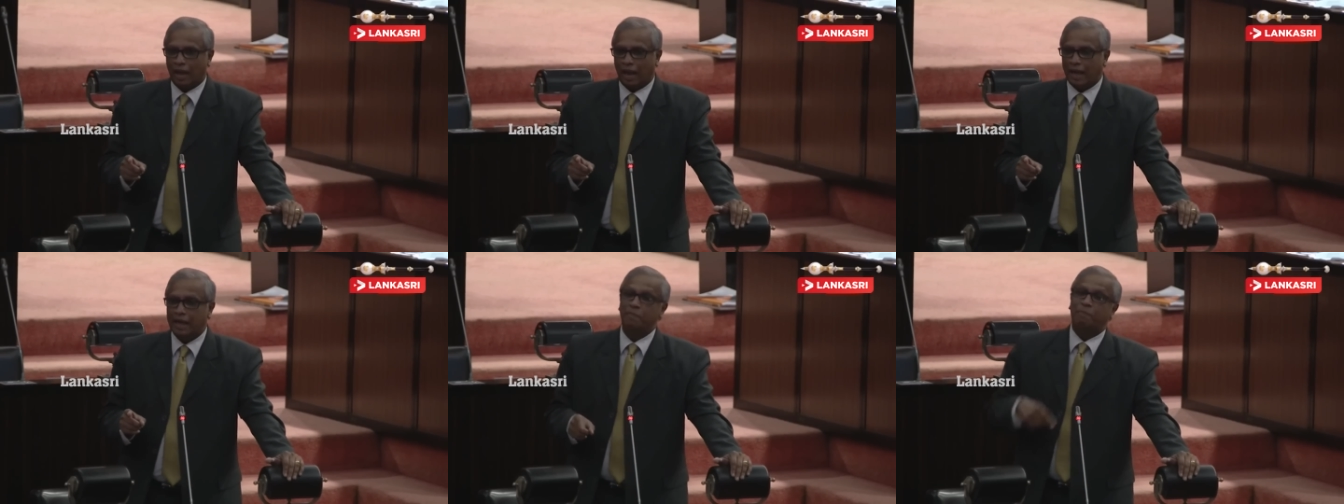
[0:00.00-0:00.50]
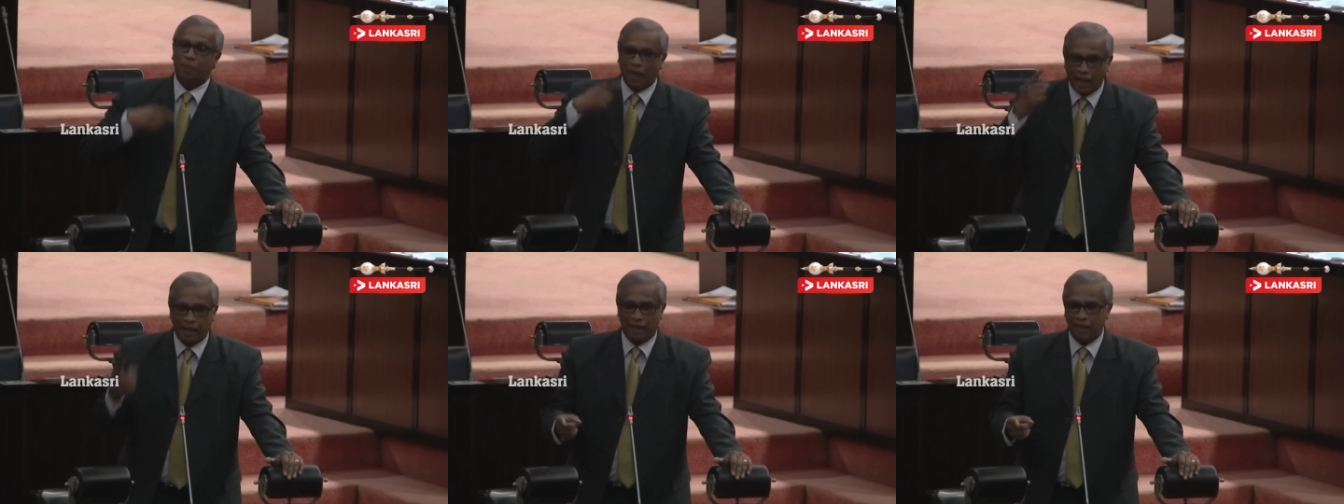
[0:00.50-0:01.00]
and
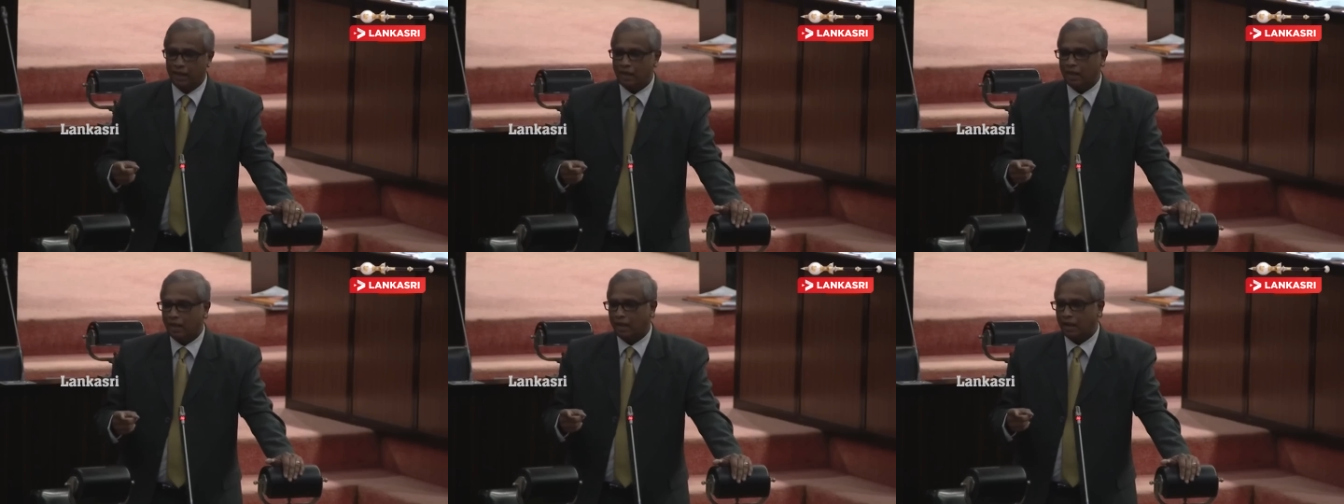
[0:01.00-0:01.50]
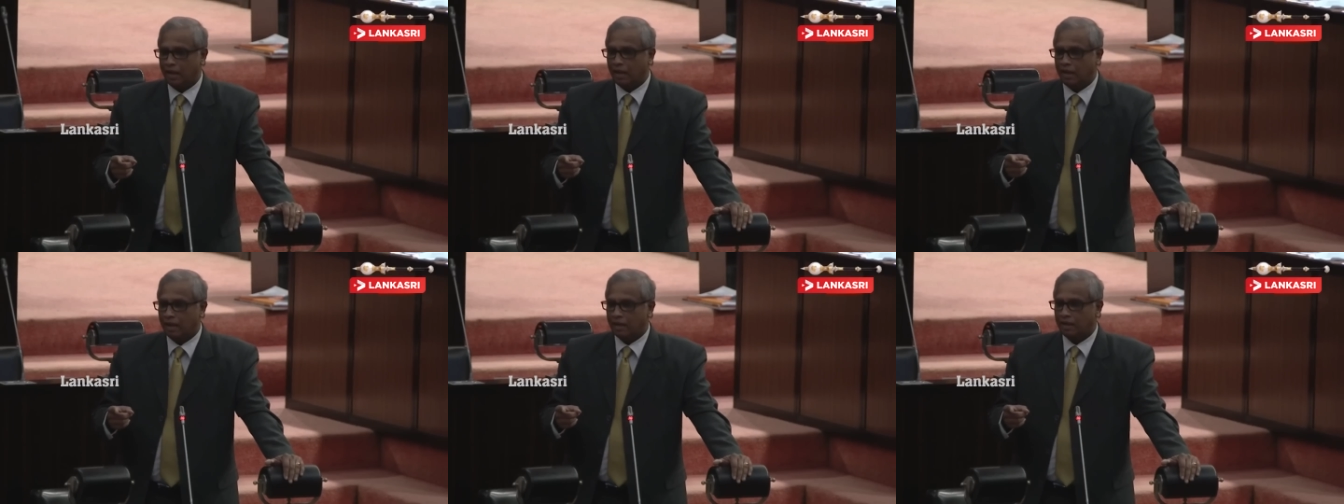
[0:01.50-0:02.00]
imply
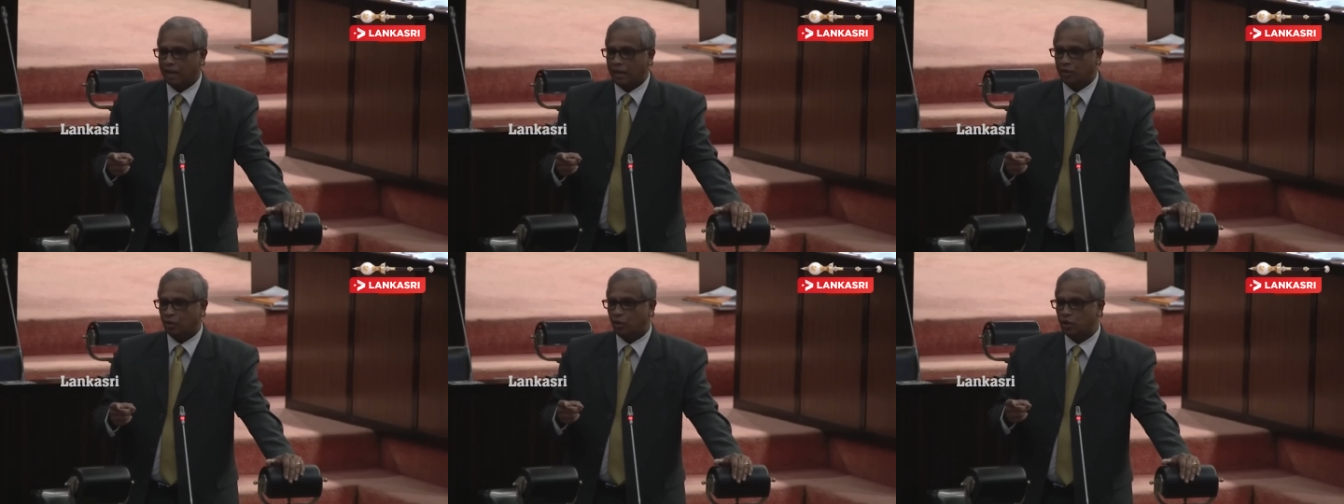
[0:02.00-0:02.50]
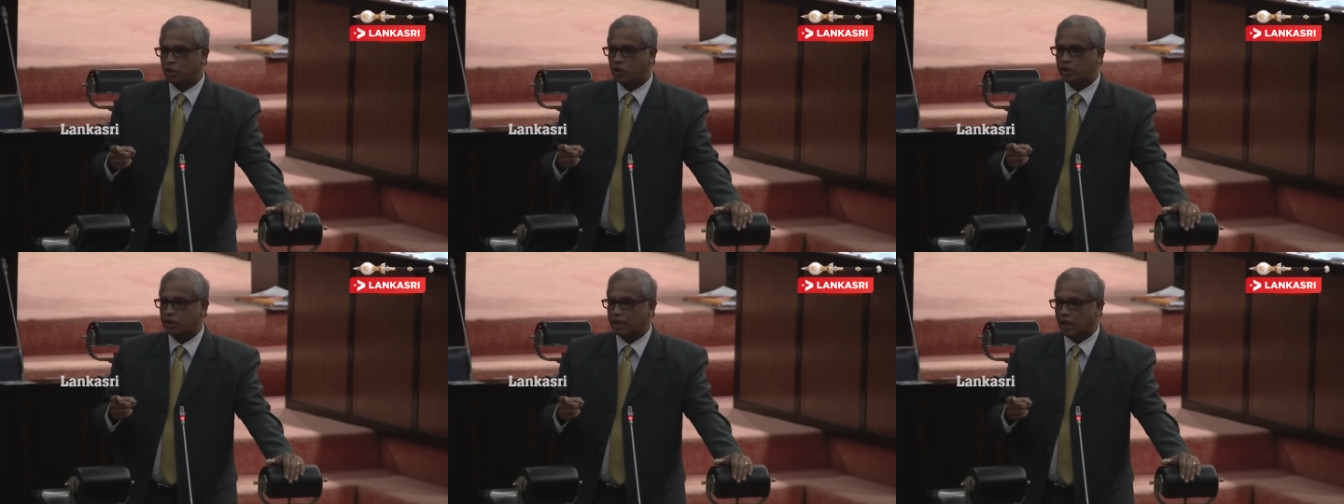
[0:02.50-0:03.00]
that those
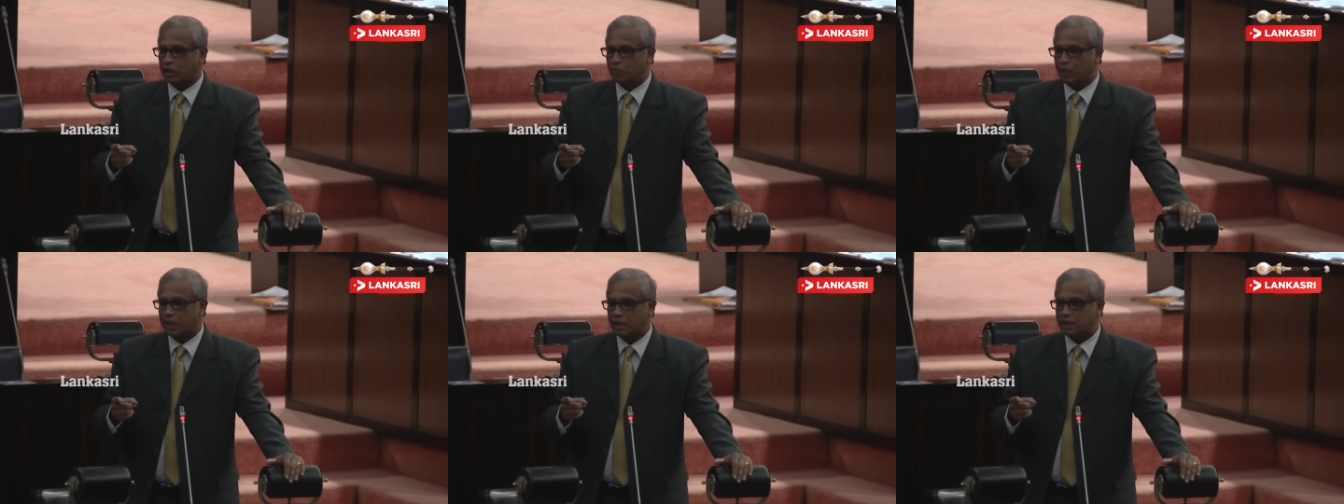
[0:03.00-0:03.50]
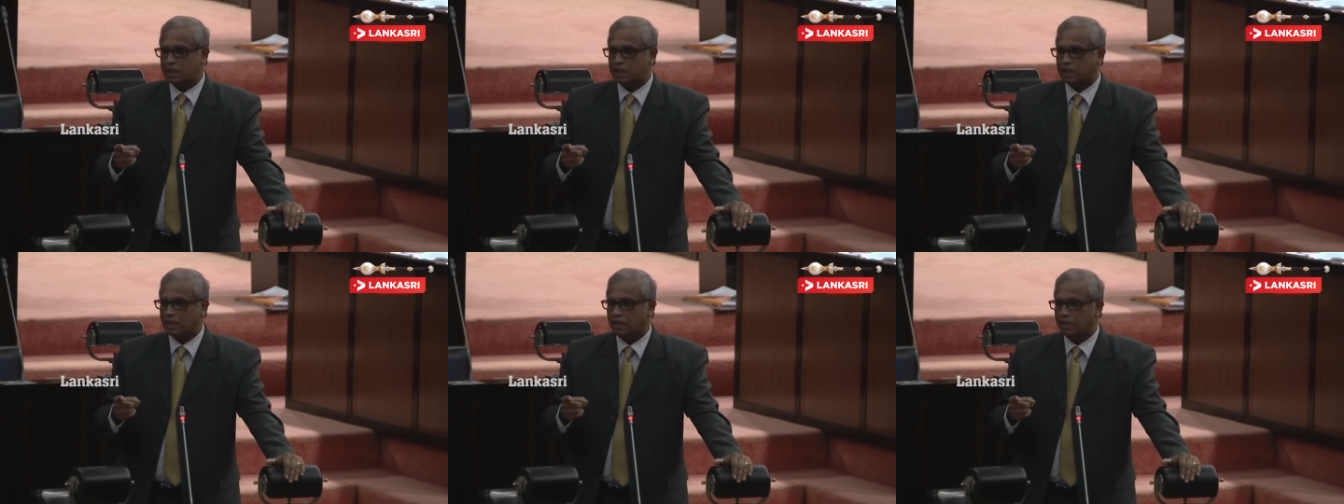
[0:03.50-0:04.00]

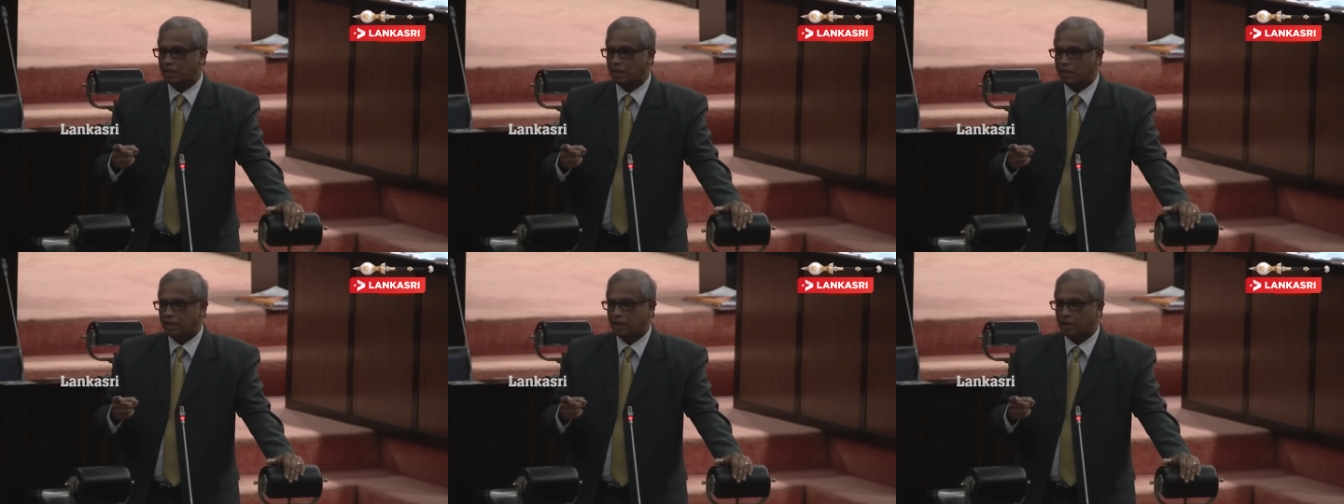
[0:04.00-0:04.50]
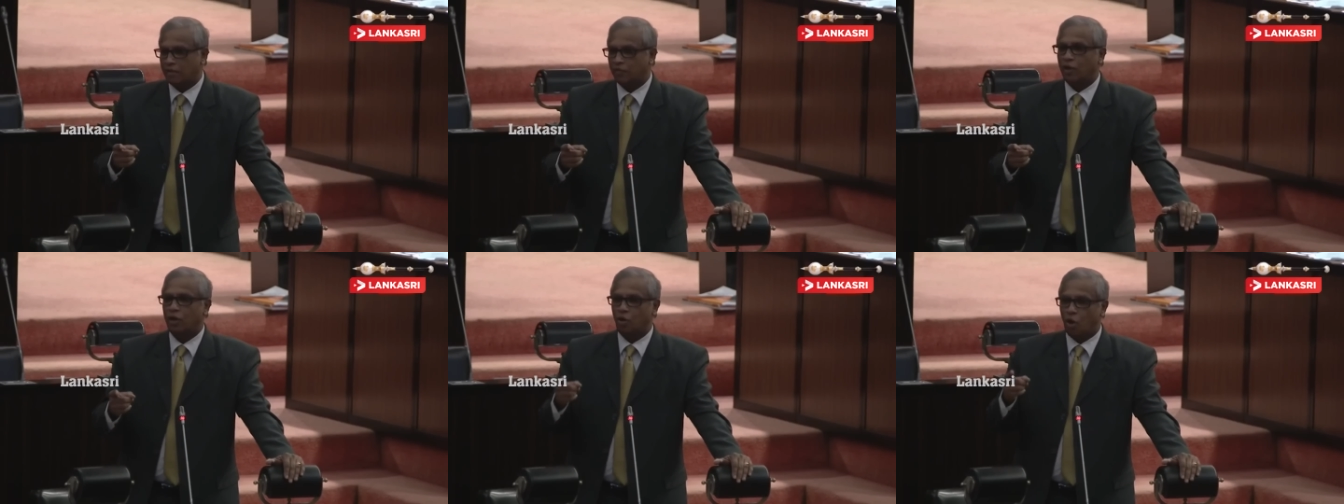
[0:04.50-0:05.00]
judgments
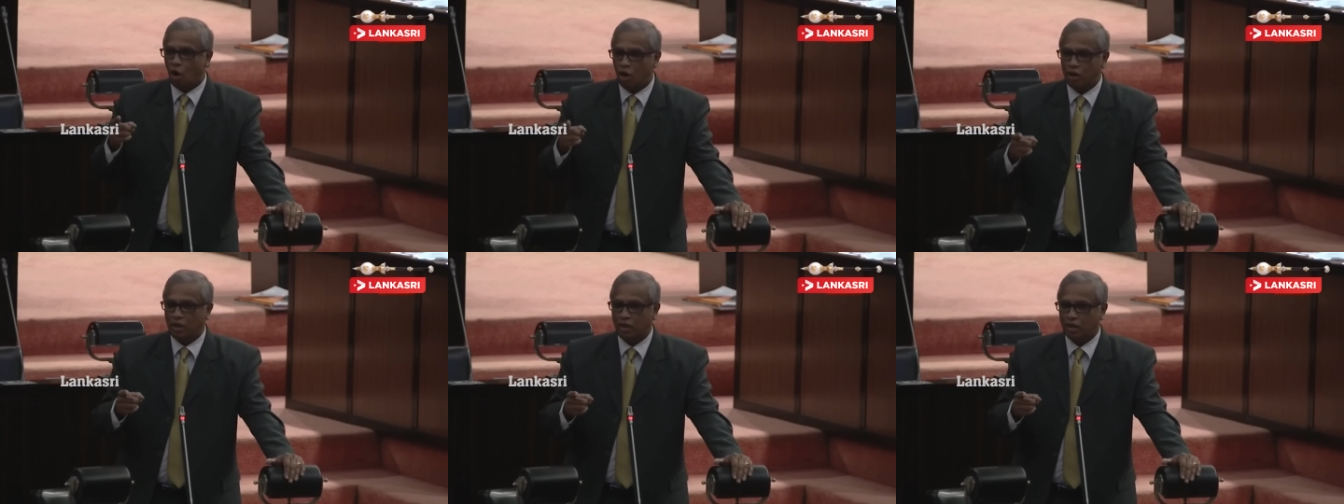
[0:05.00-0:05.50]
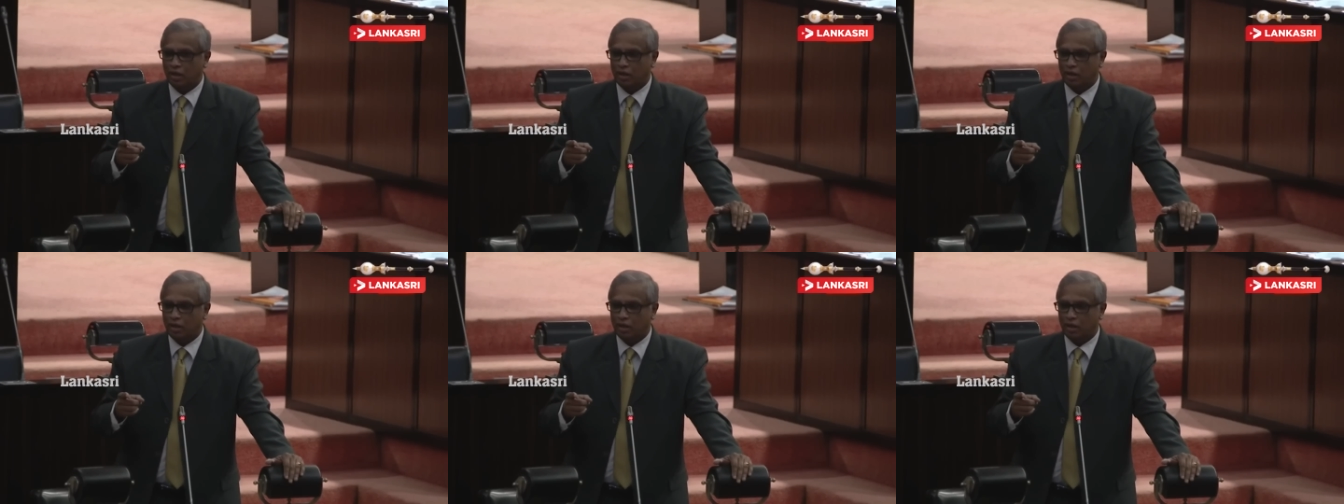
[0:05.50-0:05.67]
were wrong,